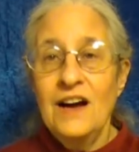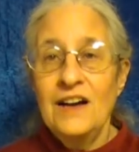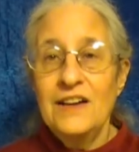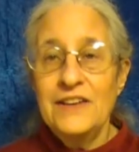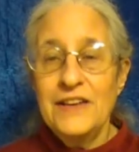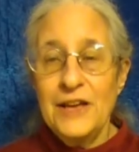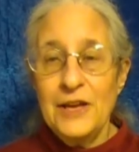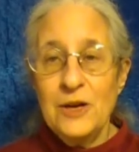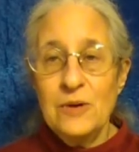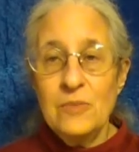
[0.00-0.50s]

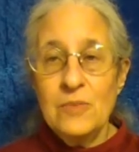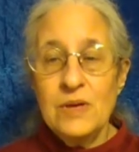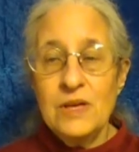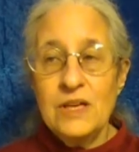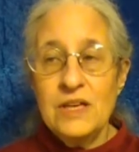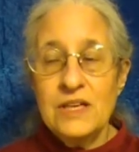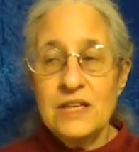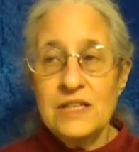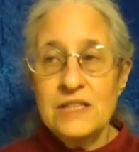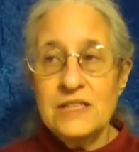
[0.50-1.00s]

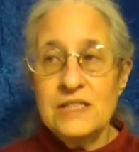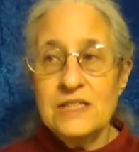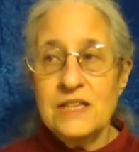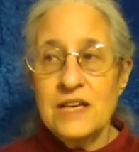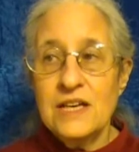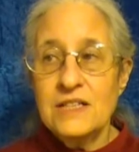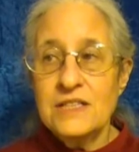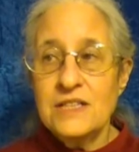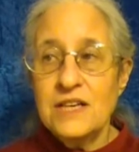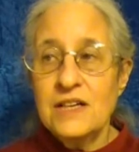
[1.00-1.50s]
Naomi is
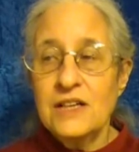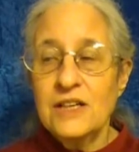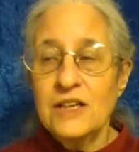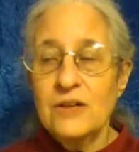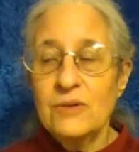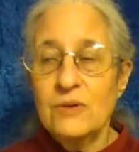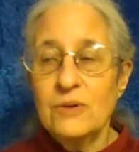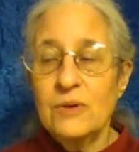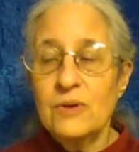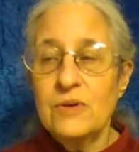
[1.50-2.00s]
uh,
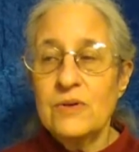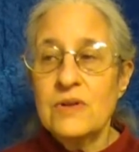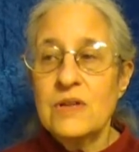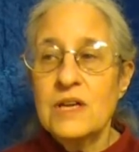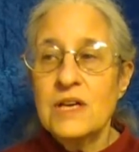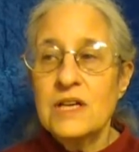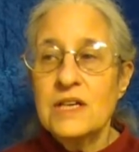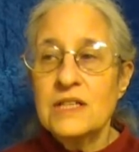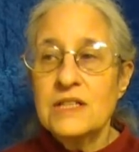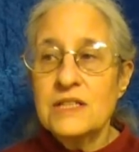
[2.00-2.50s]
telling Ruth
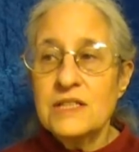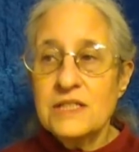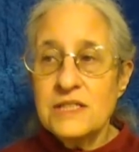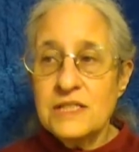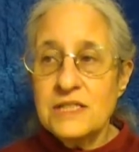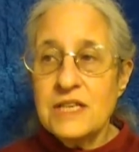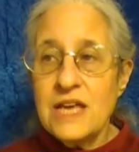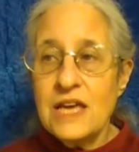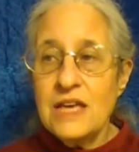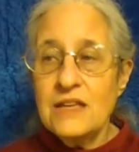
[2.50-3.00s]
to
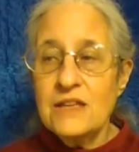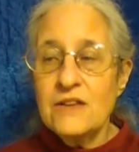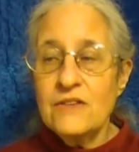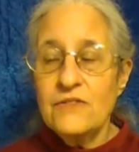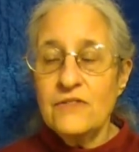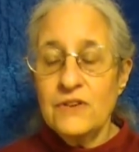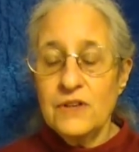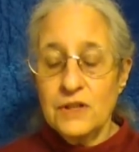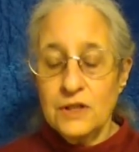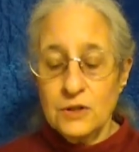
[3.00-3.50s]
stay in the
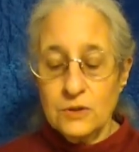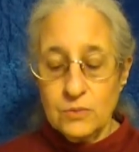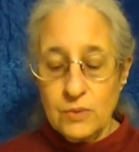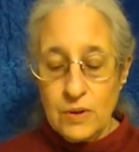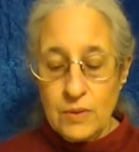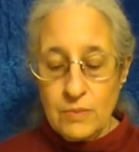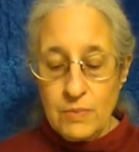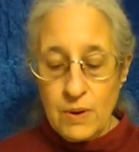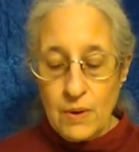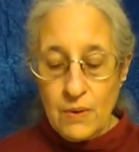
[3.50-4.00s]
field
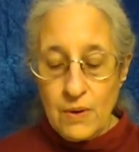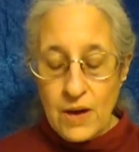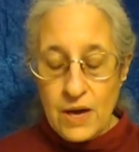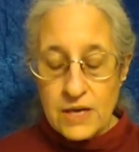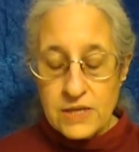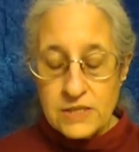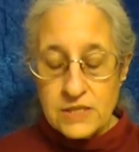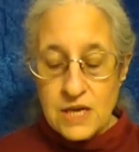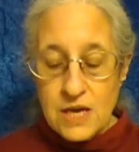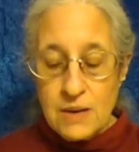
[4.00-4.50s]
with
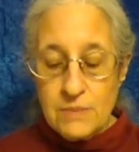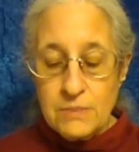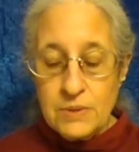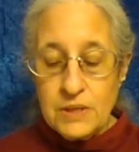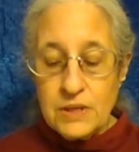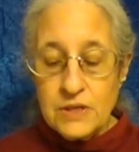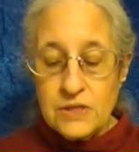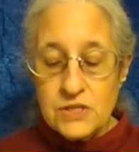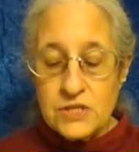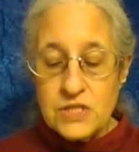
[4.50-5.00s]
Boaz
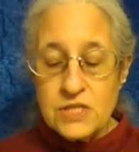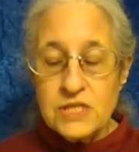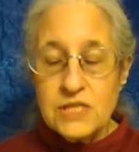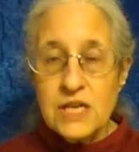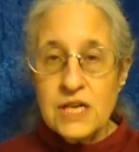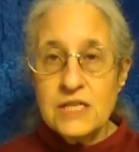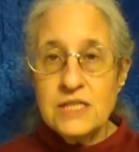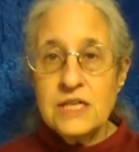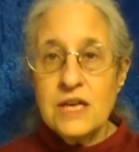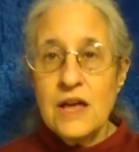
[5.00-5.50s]
because she
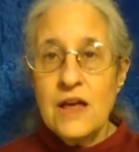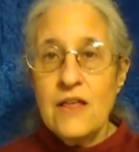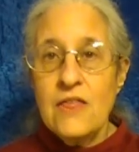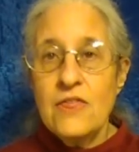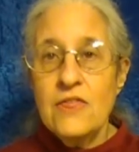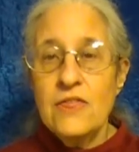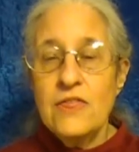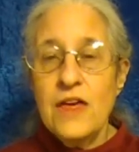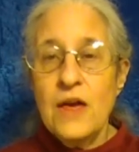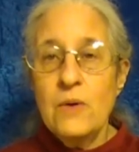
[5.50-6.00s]
says
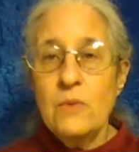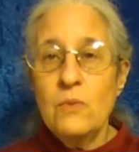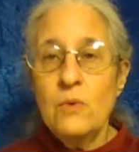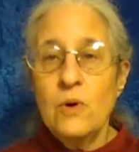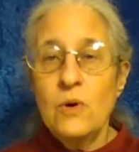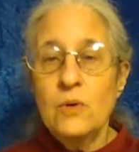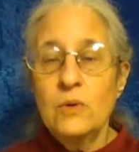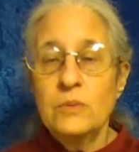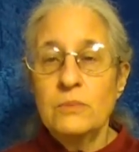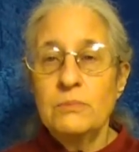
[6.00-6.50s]
they
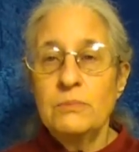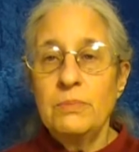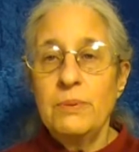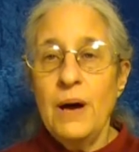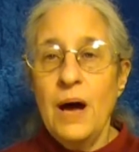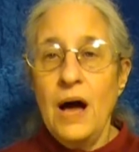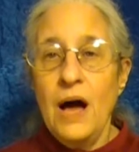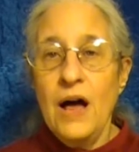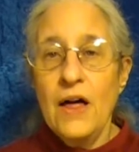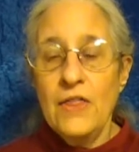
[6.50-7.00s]
won't
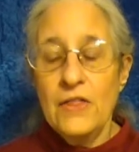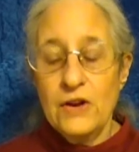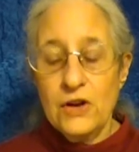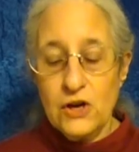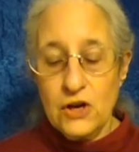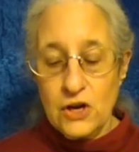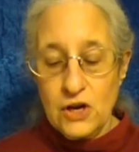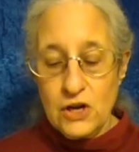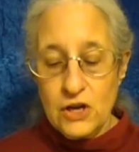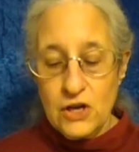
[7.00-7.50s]

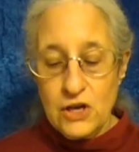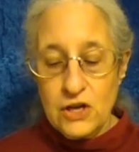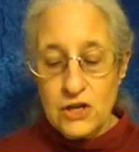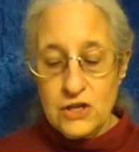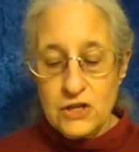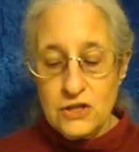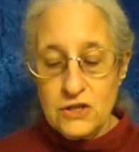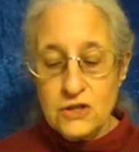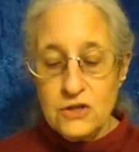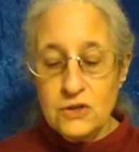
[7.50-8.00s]
bother
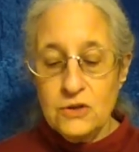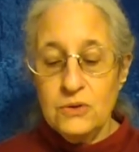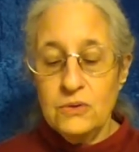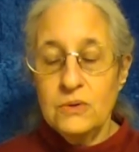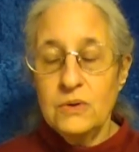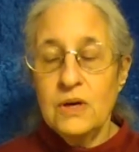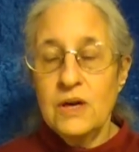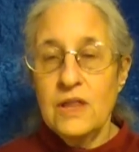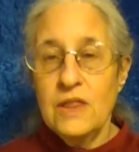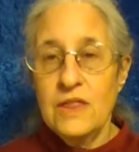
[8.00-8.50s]

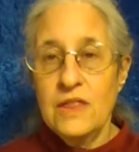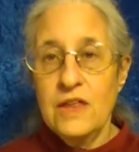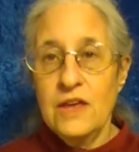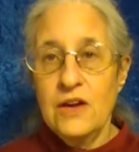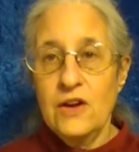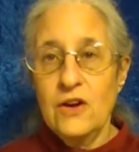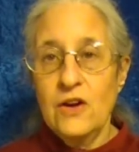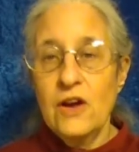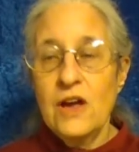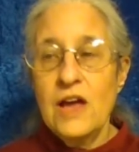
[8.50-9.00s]
you
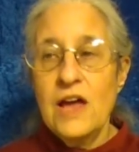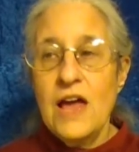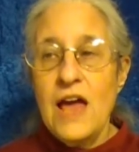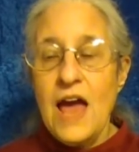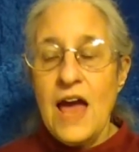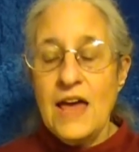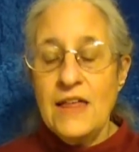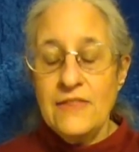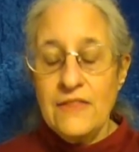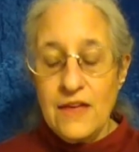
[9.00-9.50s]
there.
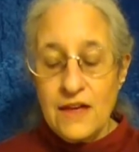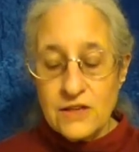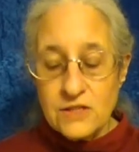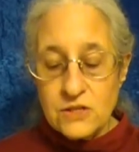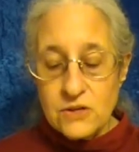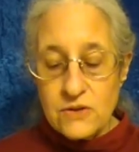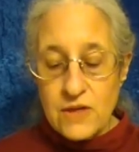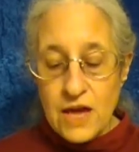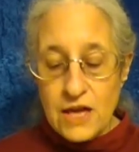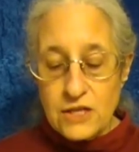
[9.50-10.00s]
And that
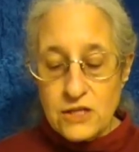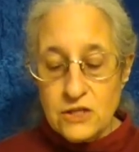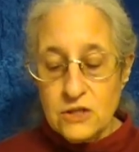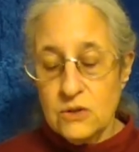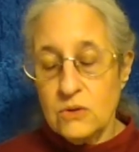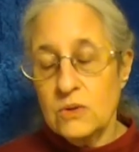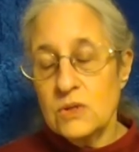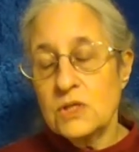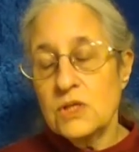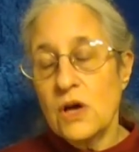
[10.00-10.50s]
so that
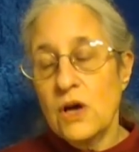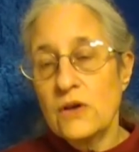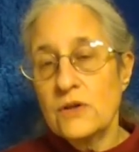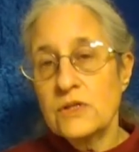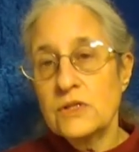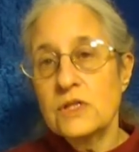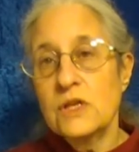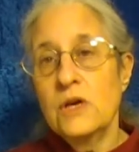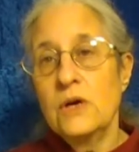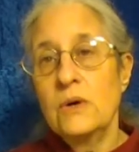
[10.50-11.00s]
you is
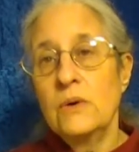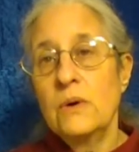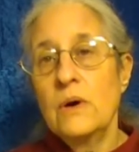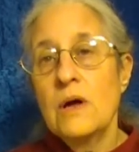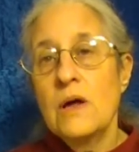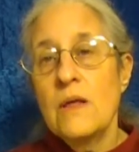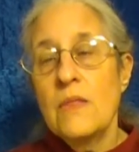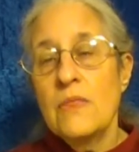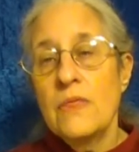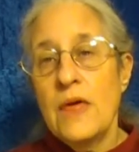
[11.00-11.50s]
also
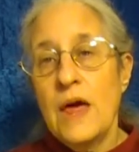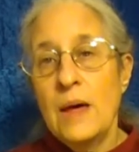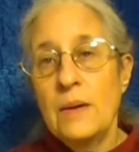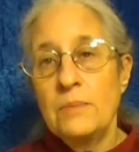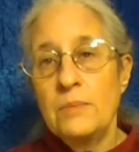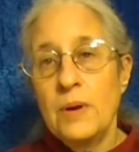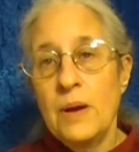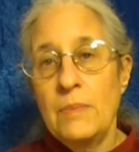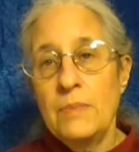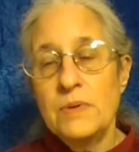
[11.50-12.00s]

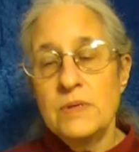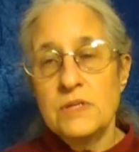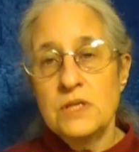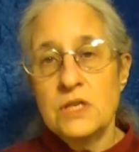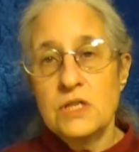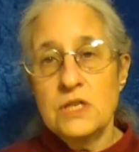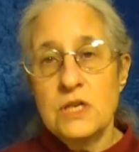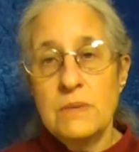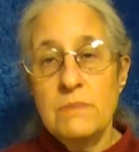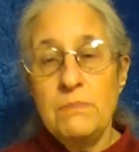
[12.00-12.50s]
that
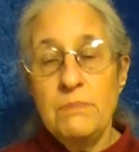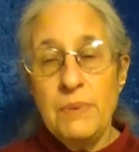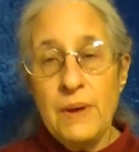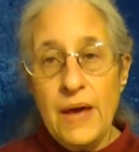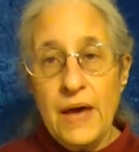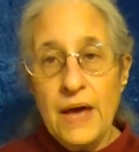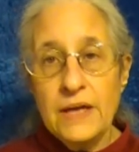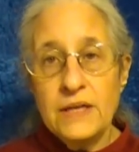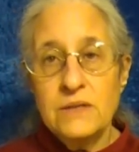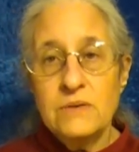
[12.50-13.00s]
preposition
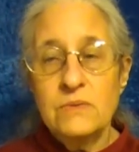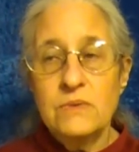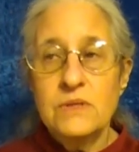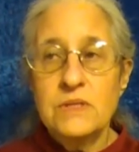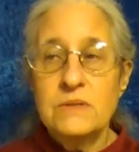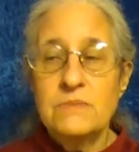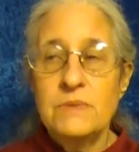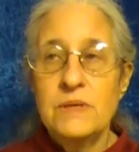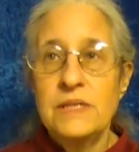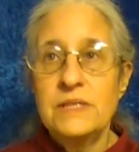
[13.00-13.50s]
bet,
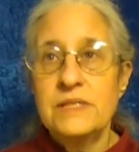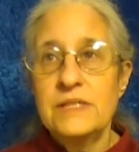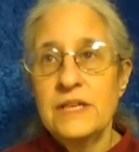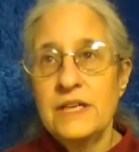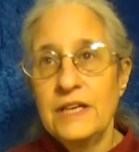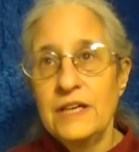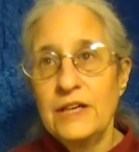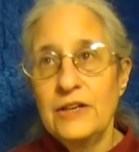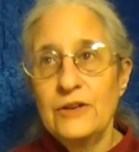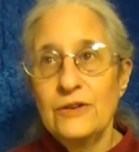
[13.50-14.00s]
which means
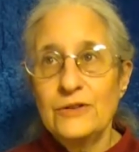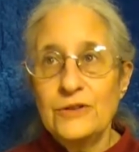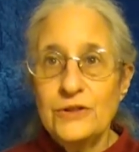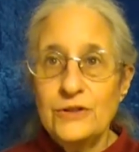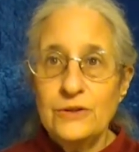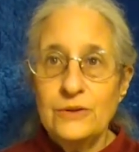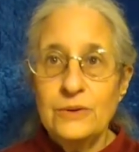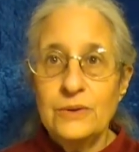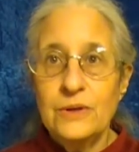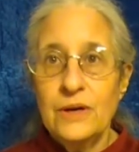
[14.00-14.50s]
in or
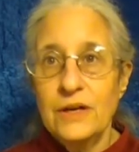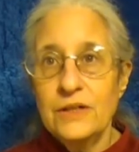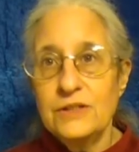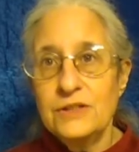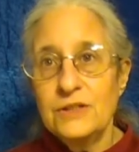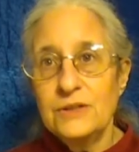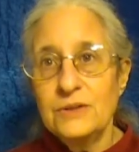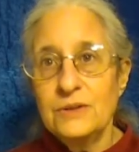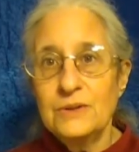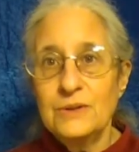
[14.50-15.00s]
to or
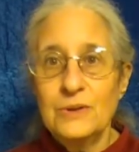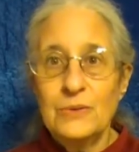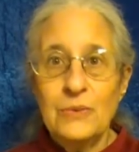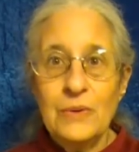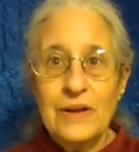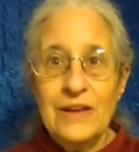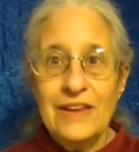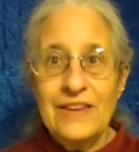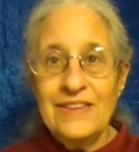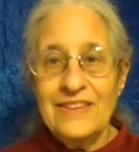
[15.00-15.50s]
unto or
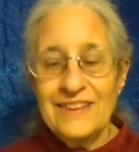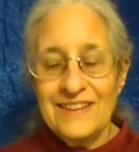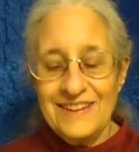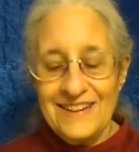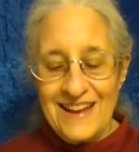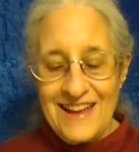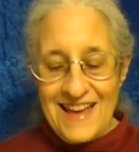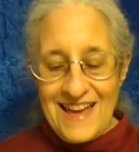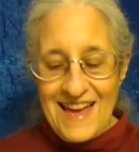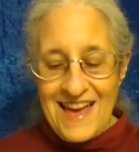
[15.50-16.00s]
with, uh,
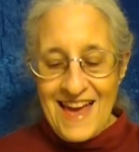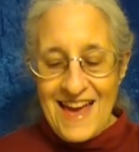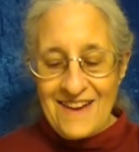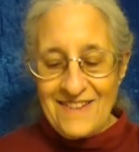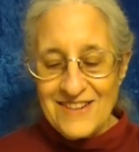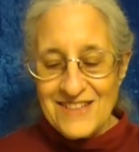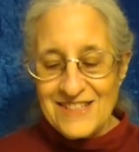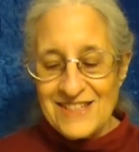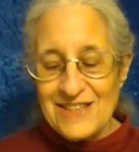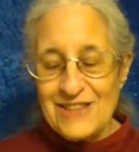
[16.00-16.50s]
and
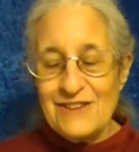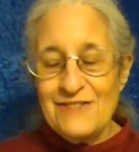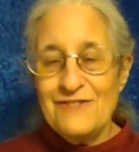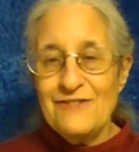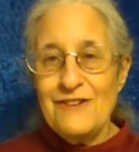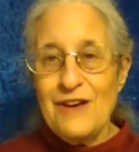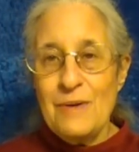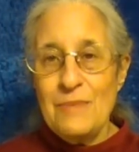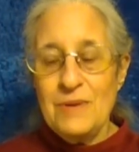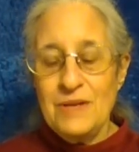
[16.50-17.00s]
we see the
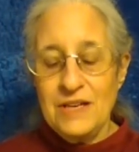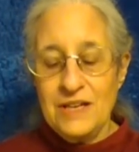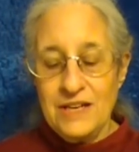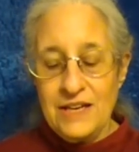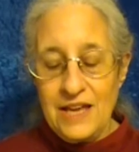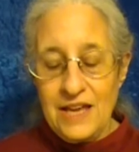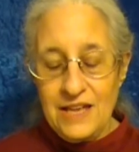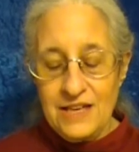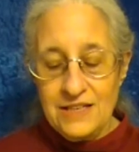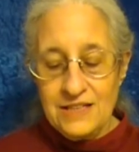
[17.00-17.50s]
feminine
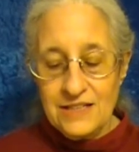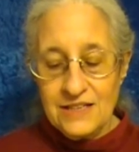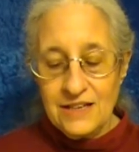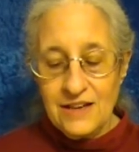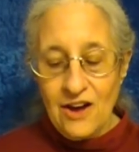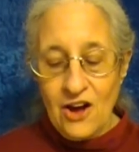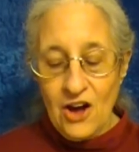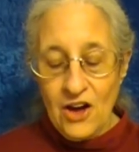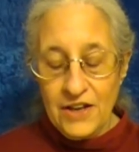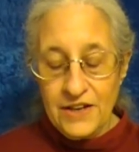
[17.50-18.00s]

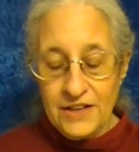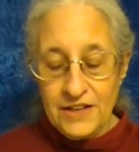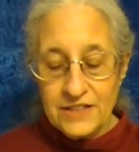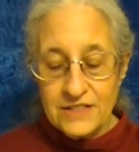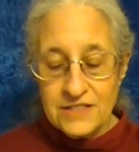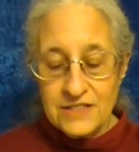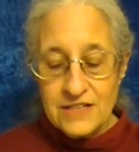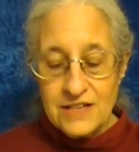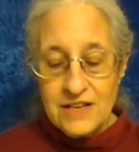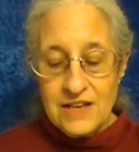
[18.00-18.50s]
ending on
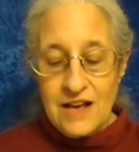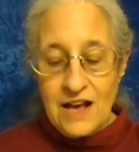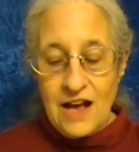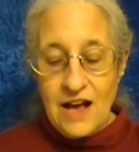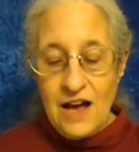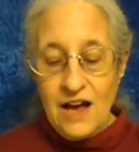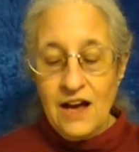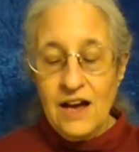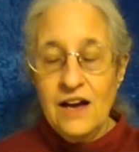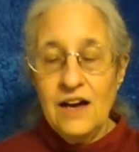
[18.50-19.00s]
it,
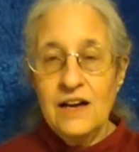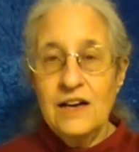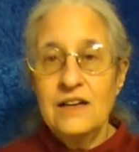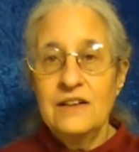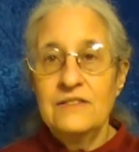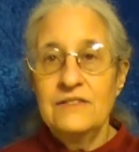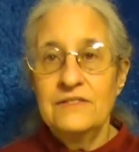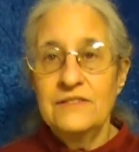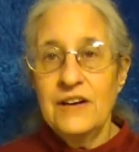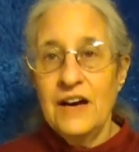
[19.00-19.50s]
uh,
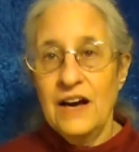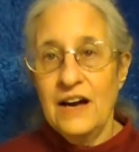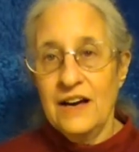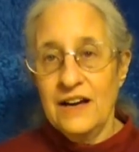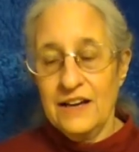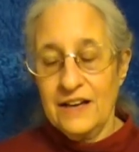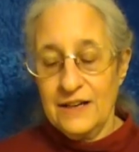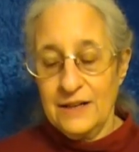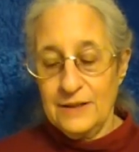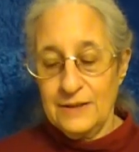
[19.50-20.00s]

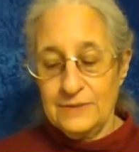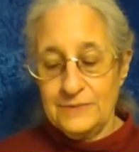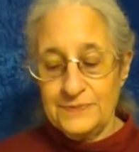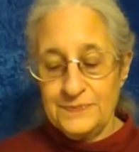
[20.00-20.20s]
vach.